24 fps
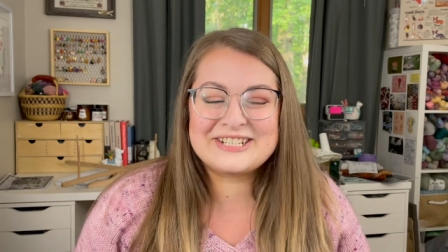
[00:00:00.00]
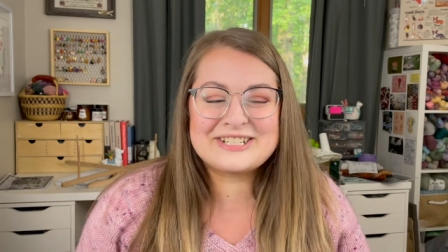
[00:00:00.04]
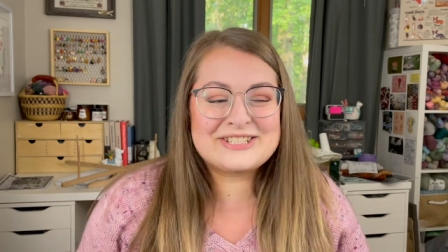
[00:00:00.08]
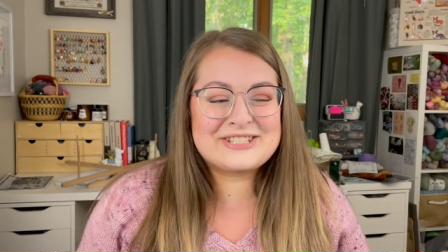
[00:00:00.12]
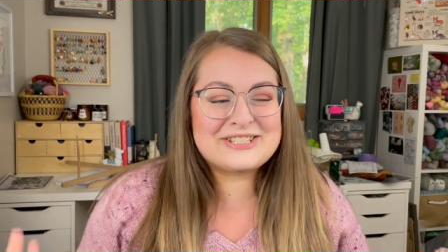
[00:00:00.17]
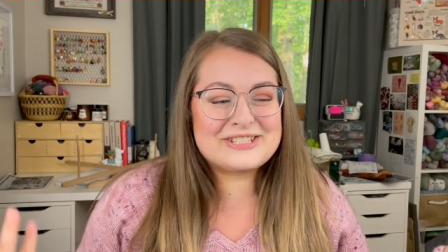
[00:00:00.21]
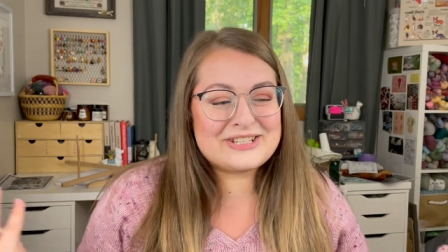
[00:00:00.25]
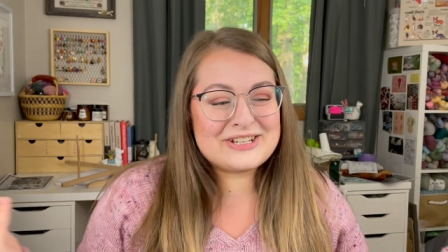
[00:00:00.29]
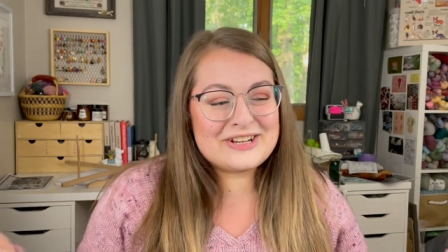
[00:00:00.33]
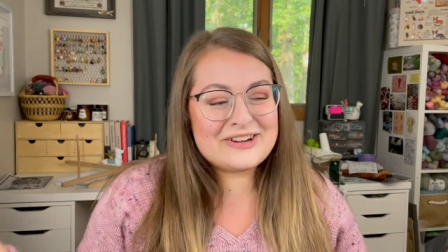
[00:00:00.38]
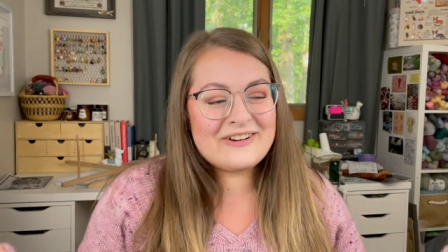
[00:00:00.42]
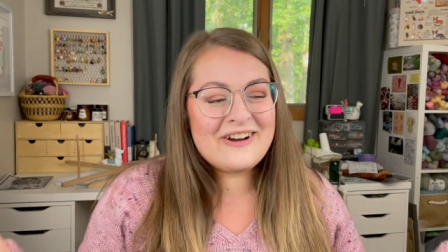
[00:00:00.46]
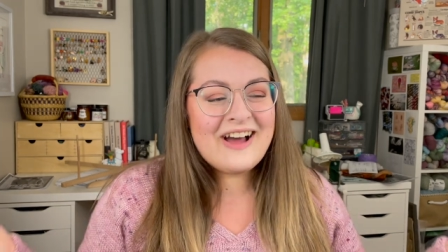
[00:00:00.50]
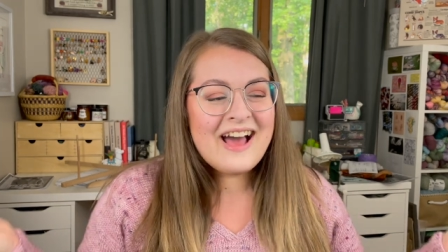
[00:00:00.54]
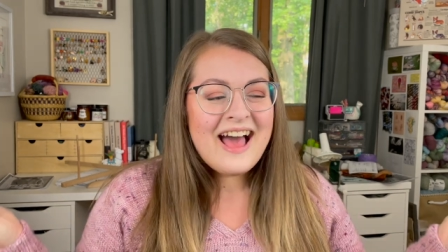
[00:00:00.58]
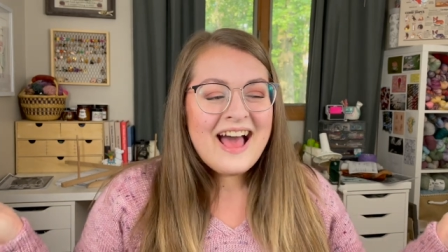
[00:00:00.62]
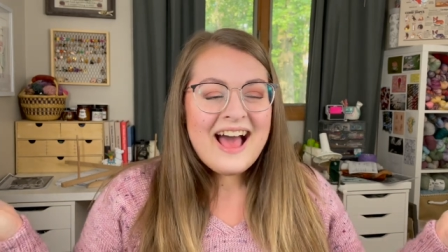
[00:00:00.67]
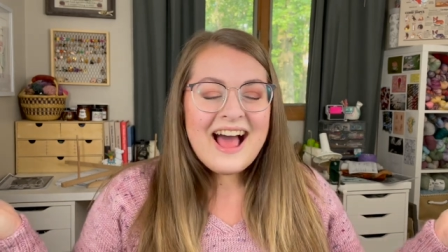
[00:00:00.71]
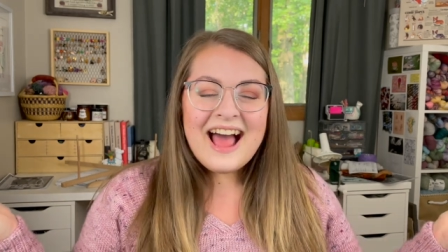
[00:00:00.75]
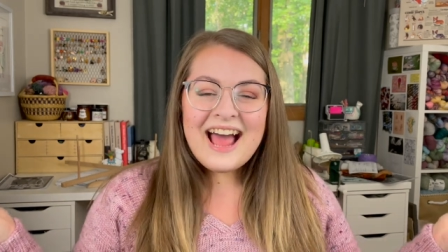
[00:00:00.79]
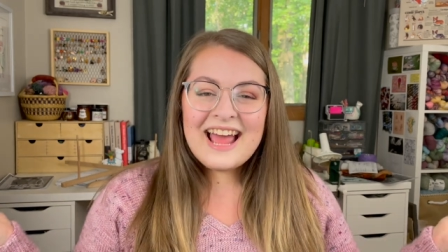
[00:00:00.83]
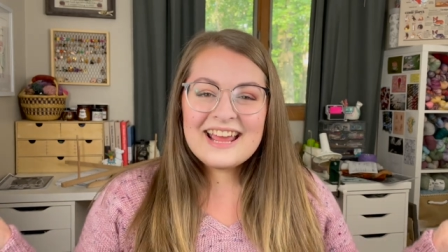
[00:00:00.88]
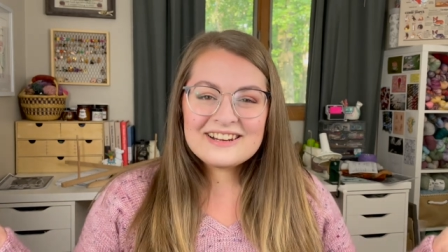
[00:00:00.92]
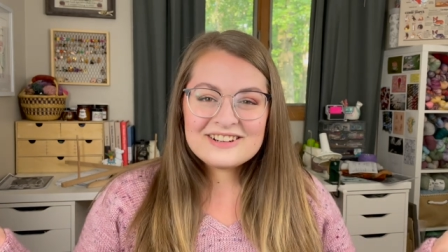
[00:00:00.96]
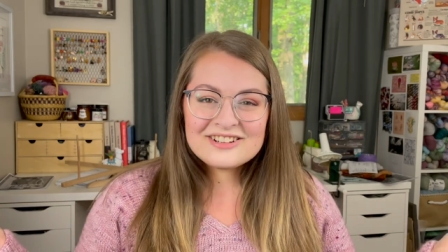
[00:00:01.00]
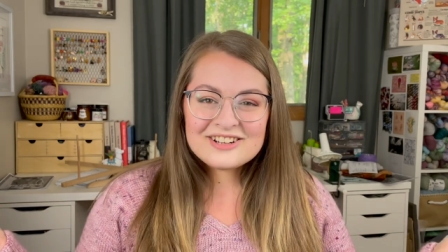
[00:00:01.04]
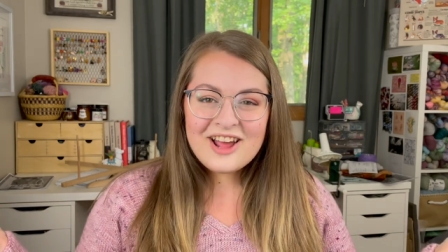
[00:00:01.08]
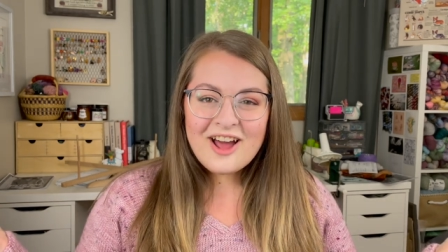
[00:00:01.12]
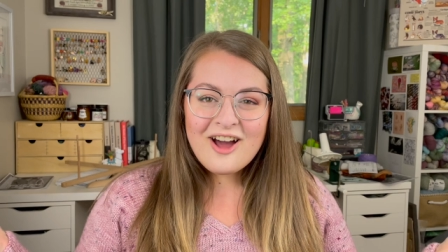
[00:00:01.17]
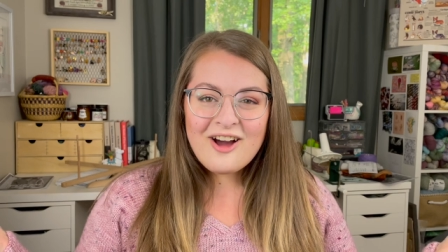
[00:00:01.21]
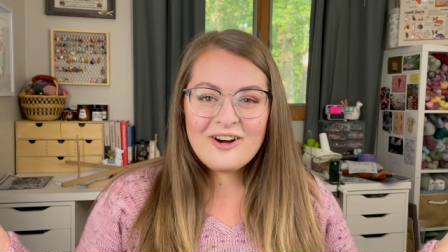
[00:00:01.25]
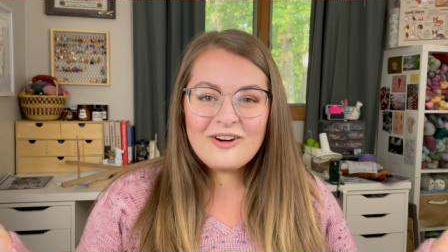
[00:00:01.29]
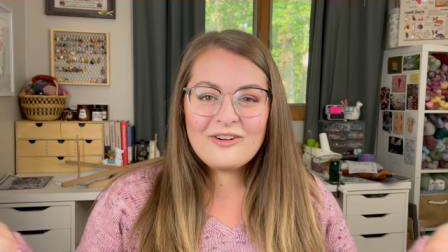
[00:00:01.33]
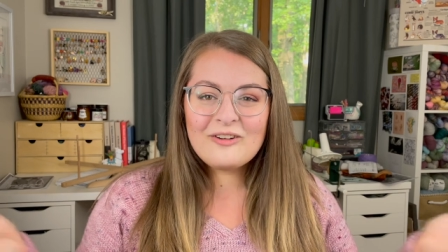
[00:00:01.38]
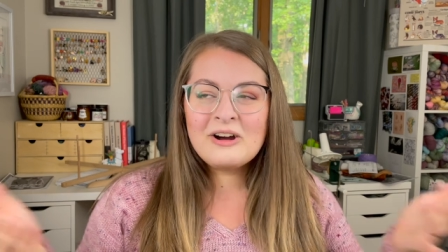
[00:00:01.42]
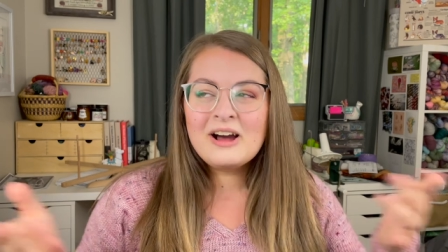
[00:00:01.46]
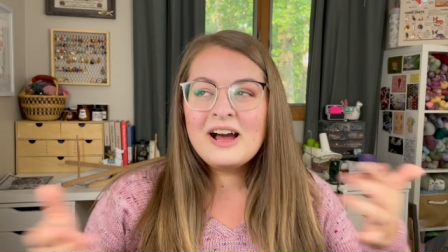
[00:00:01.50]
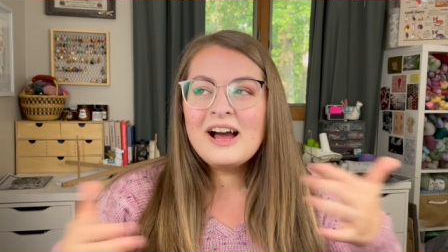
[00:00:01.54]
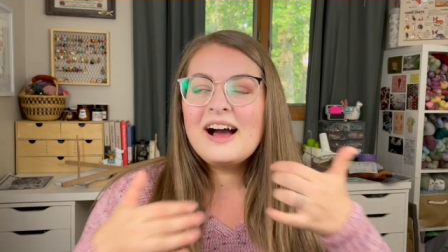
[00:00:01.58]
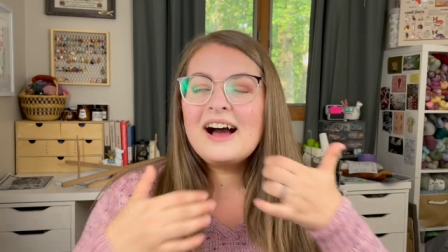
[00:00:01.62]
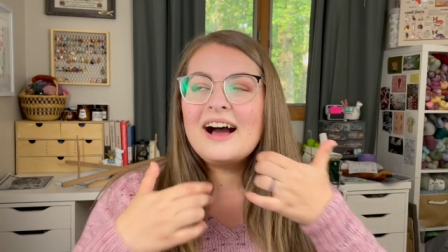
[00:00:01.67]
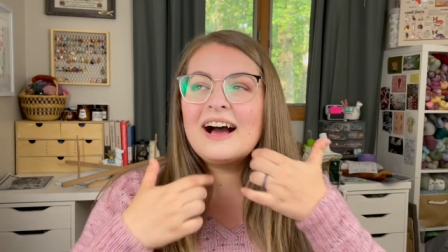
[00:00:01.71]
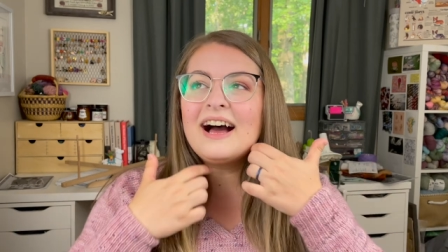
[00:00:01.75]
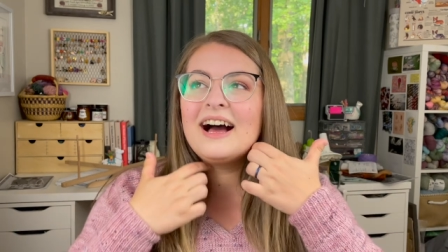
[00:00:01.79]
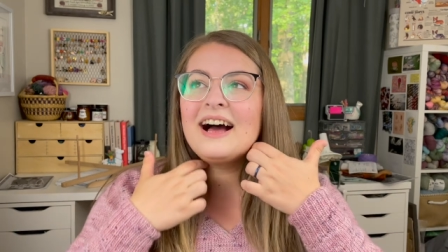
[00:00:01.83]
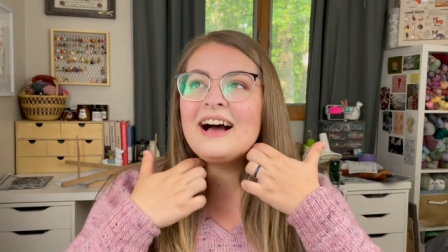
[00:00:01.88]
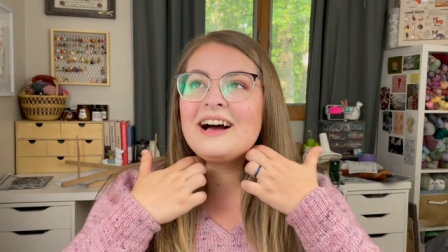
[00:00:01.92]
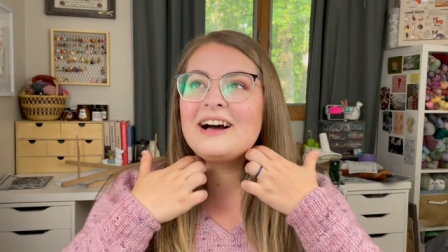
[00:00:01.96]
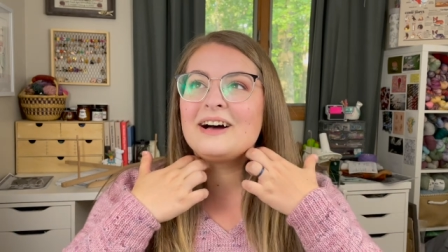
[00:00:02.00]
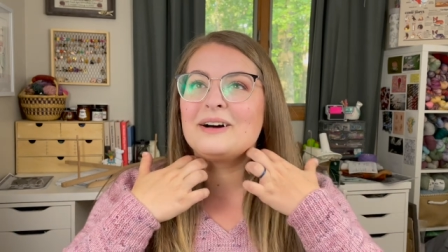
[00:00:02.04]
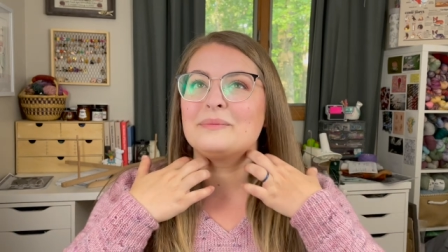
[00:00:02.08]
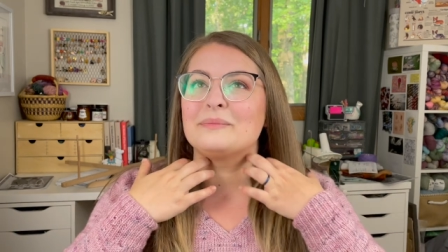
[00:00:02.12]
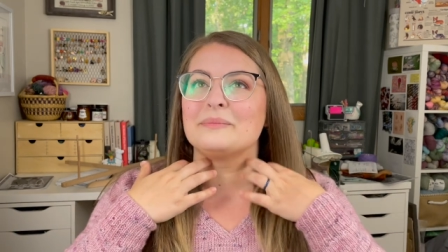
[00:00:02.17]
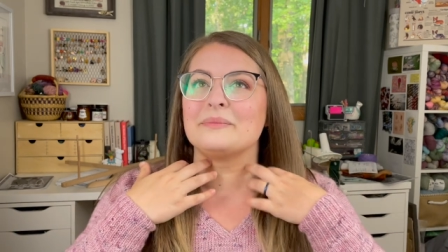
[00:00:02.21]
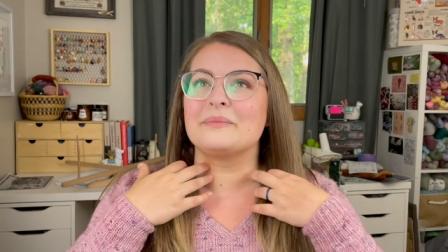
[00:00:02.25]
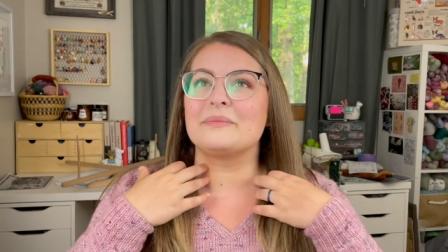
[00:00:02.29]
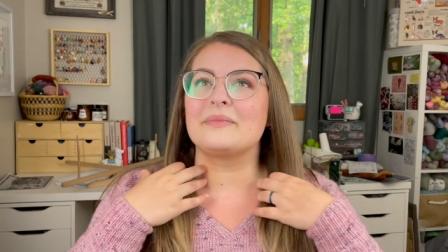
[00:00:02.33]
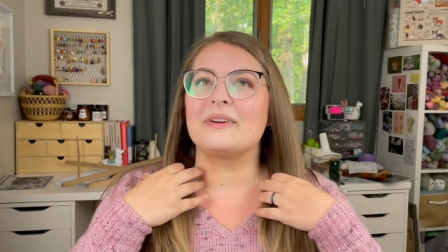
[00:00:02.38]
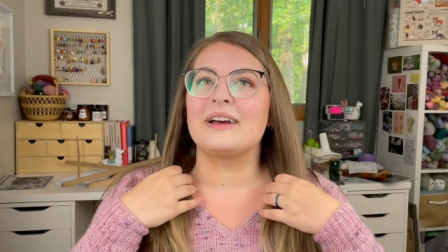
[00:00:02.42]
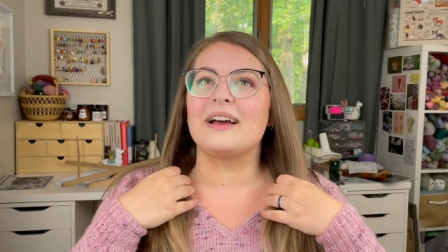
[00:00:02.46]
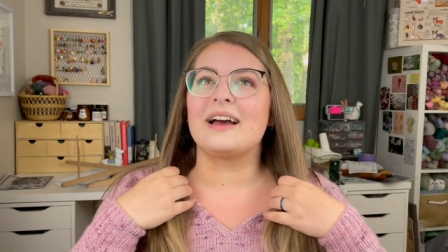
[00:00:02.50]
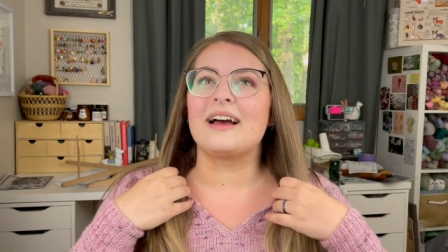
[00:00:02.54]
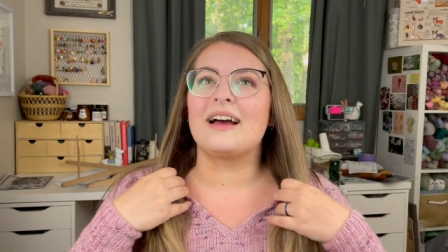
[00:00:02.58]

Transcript: so I don't know. Um,